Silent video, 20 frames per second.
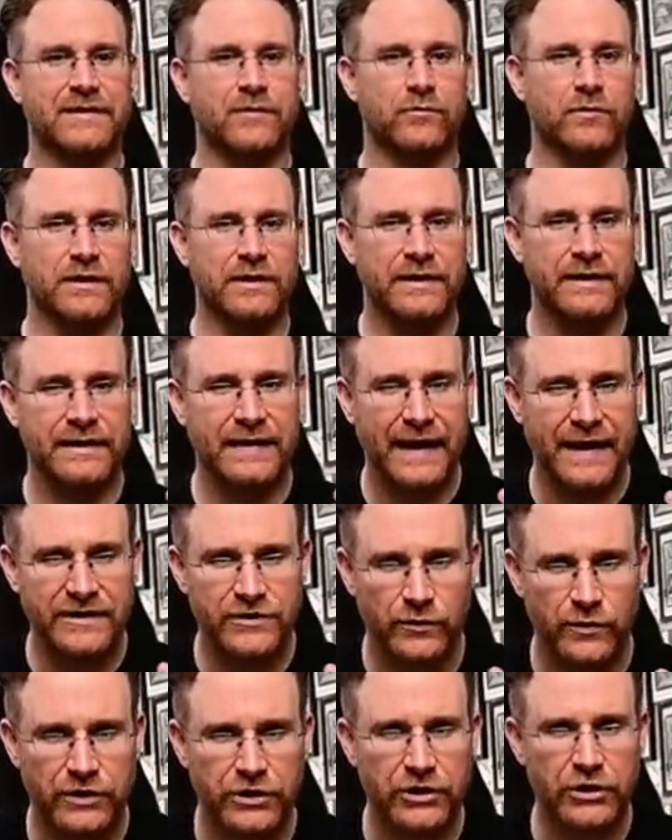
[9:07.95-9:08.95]
they're really
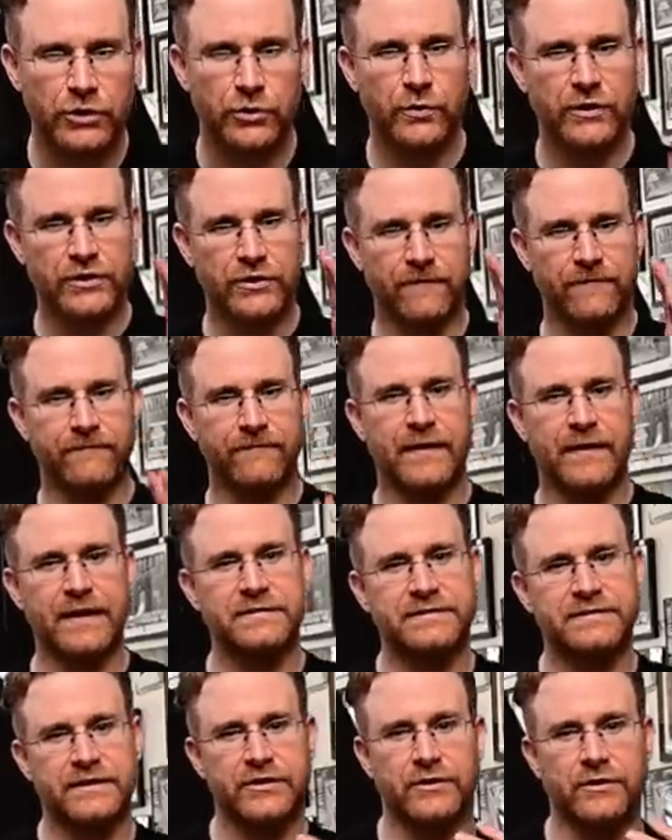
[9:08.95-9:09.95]
engaging with you and your
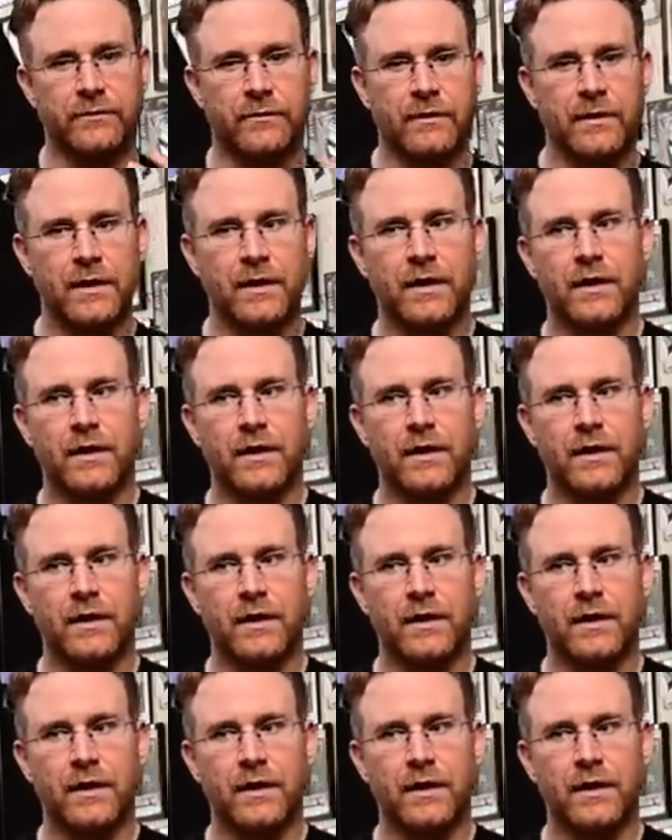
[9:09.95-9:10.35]
face and your